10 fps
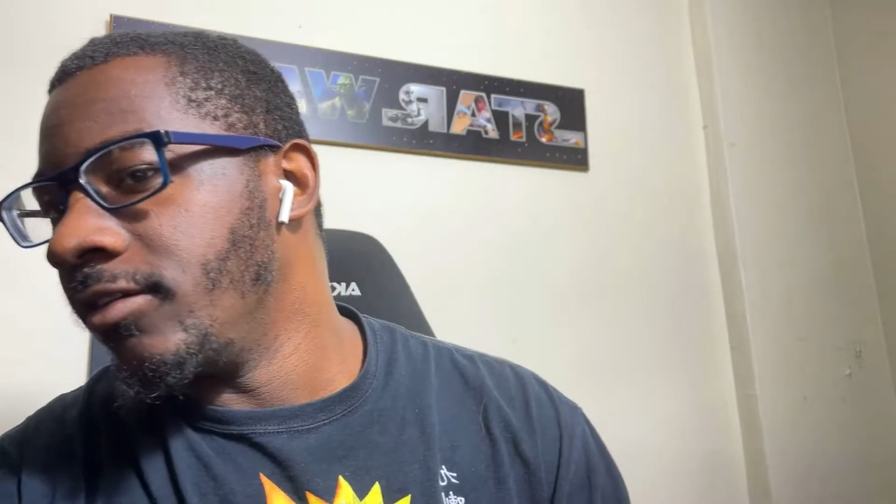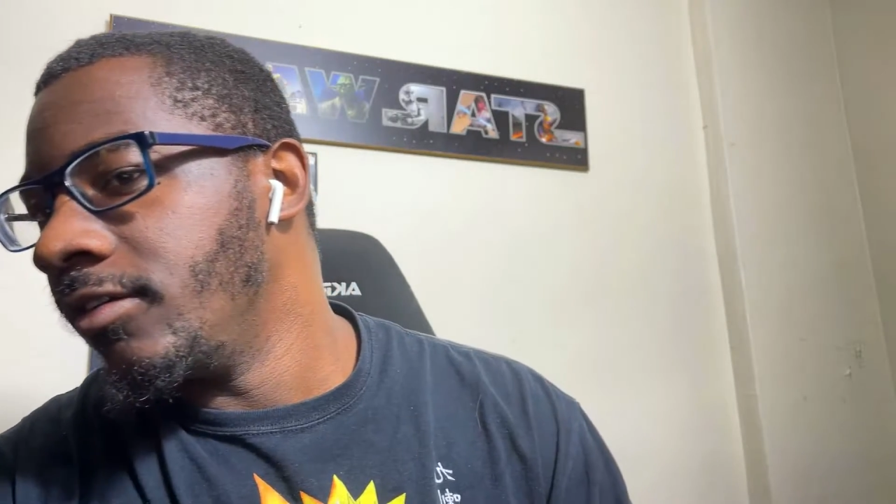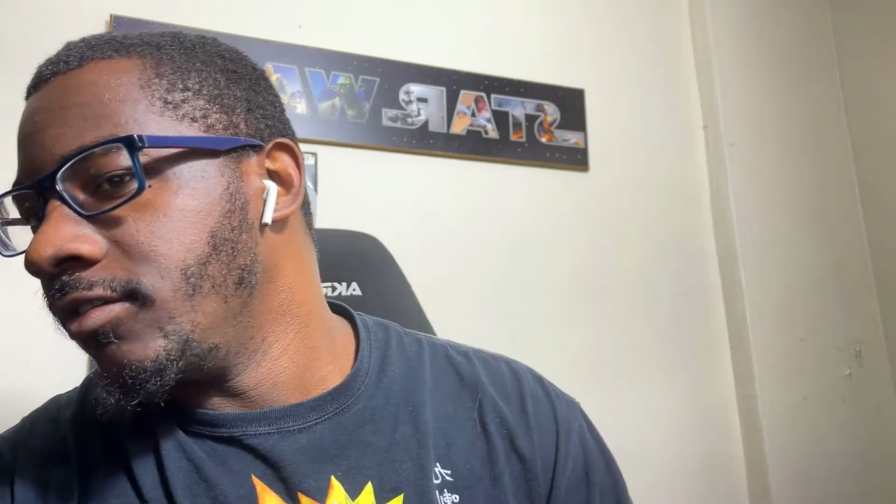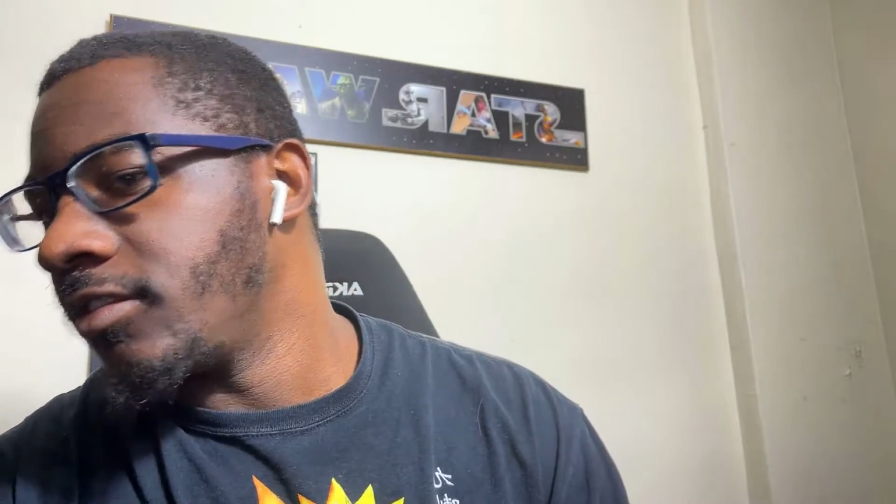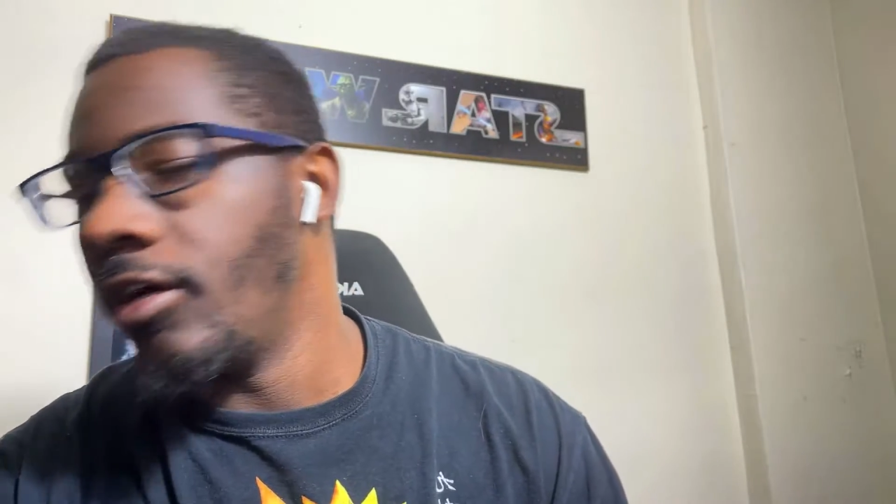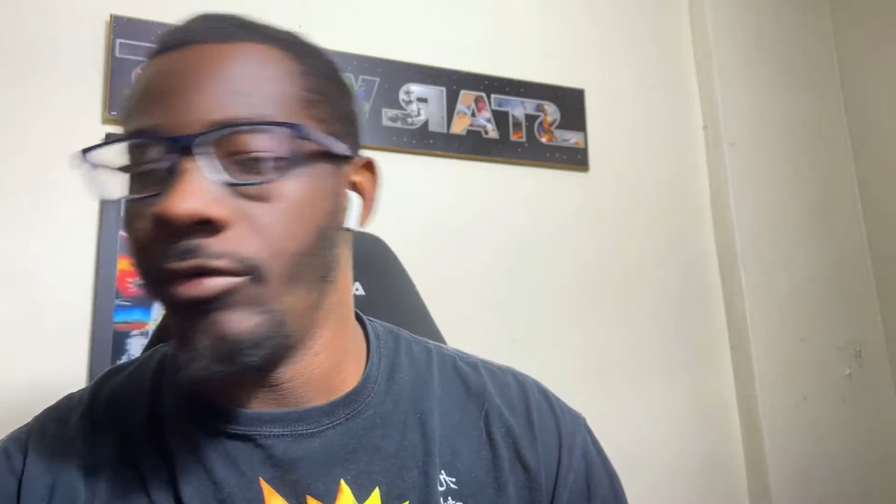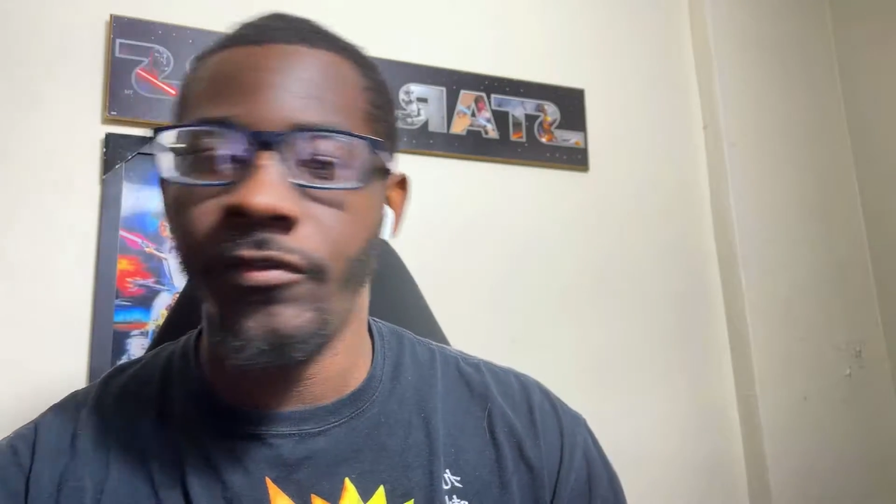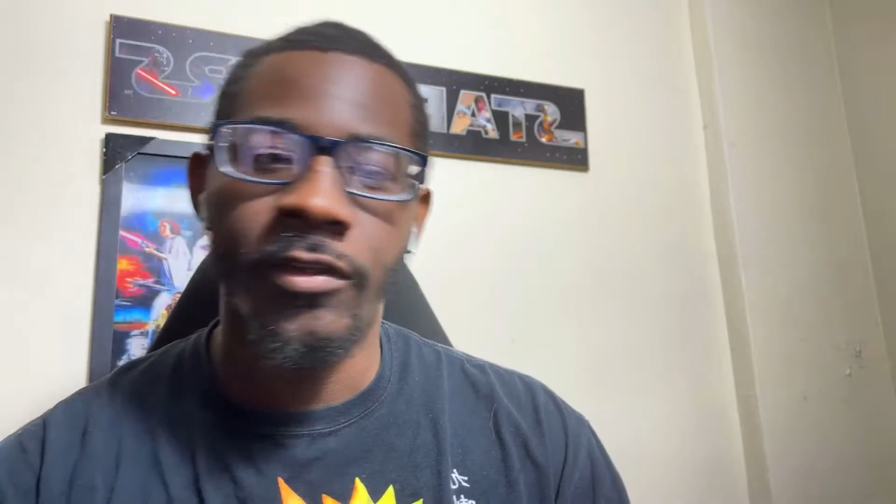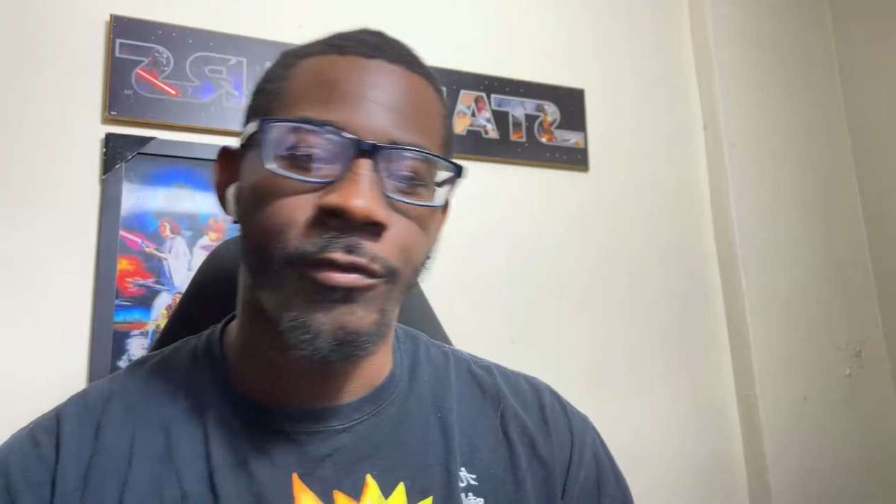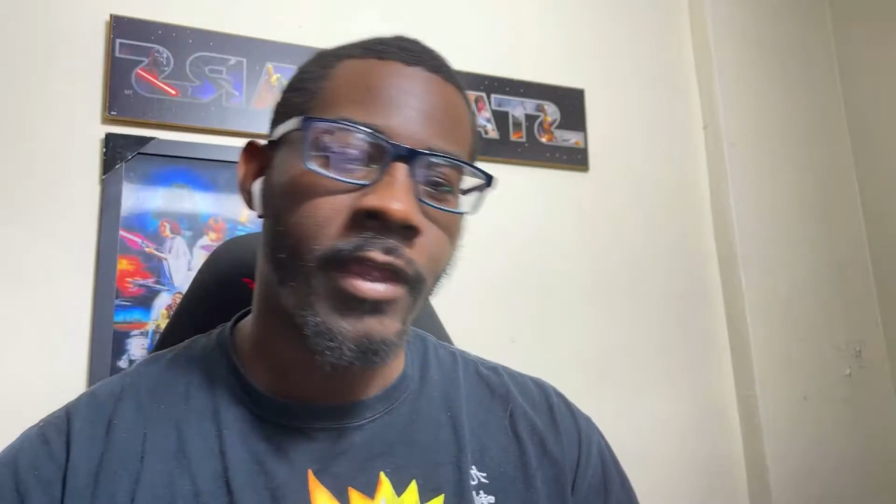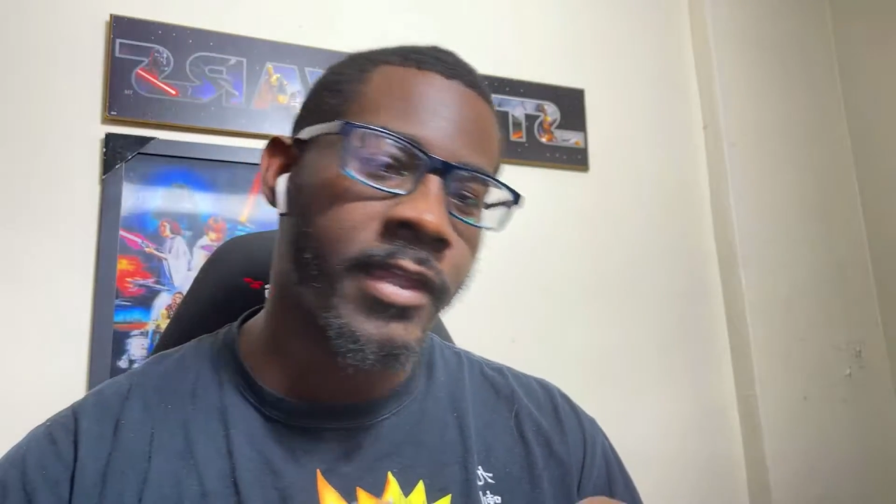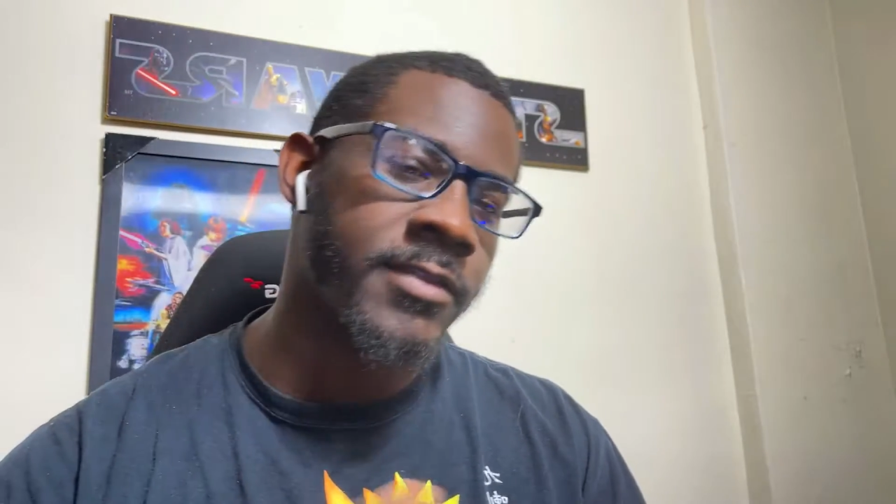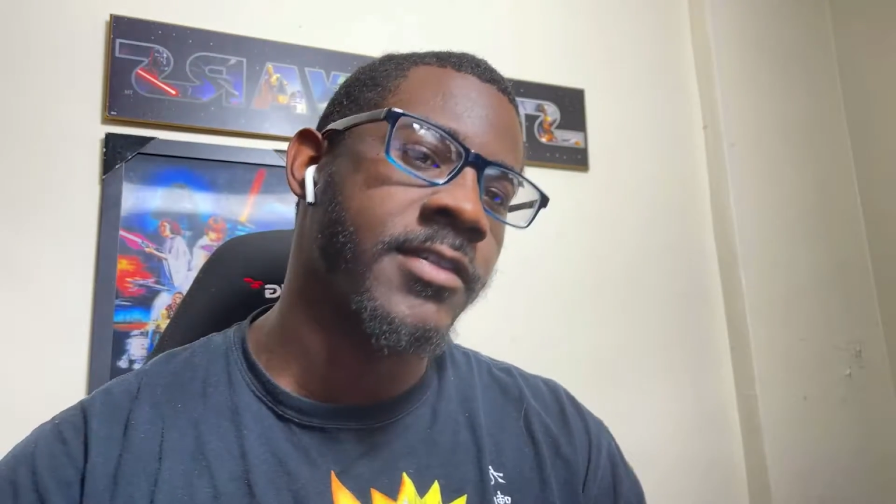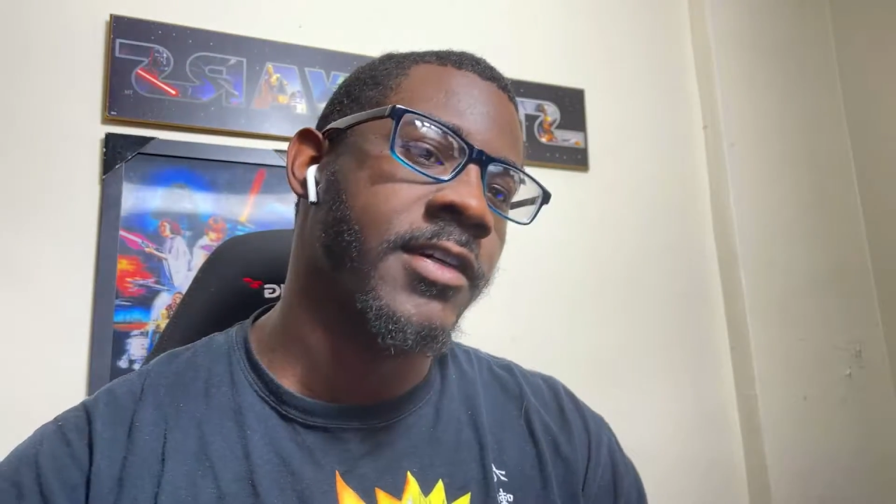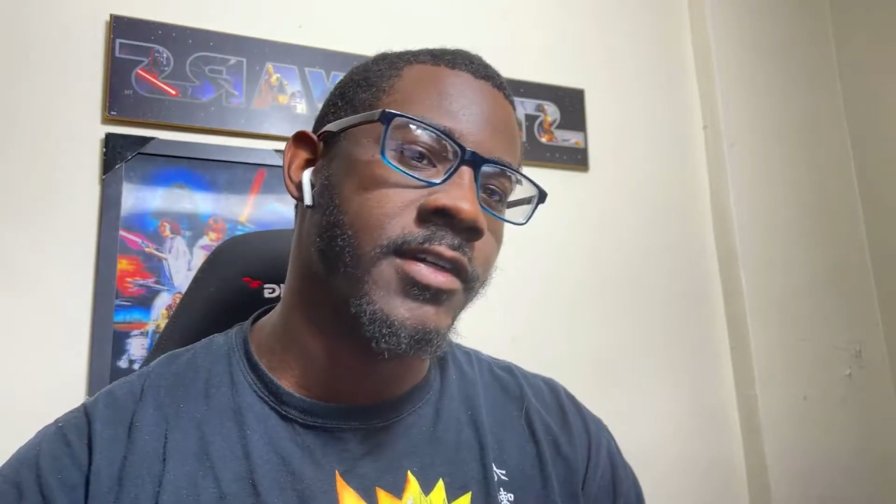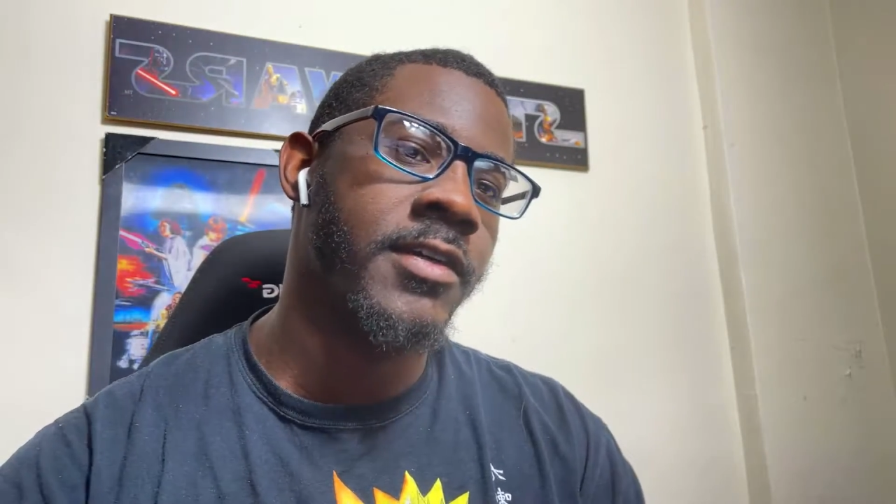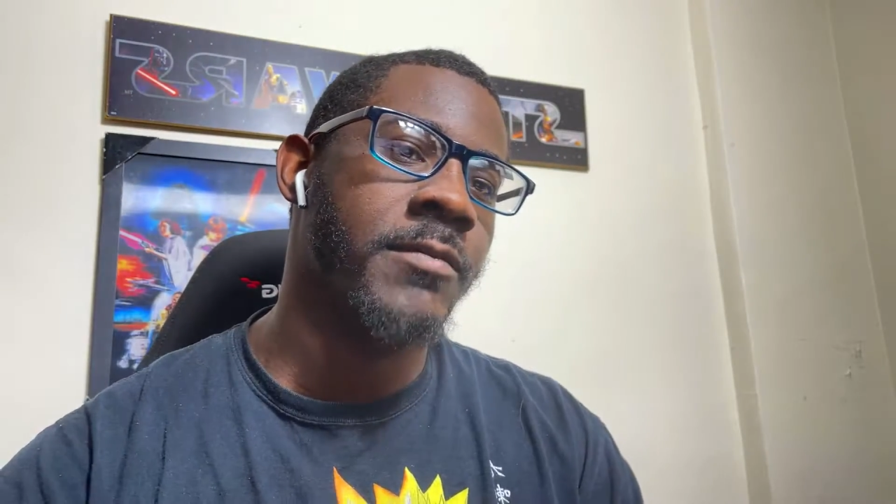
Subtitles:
So we finna react to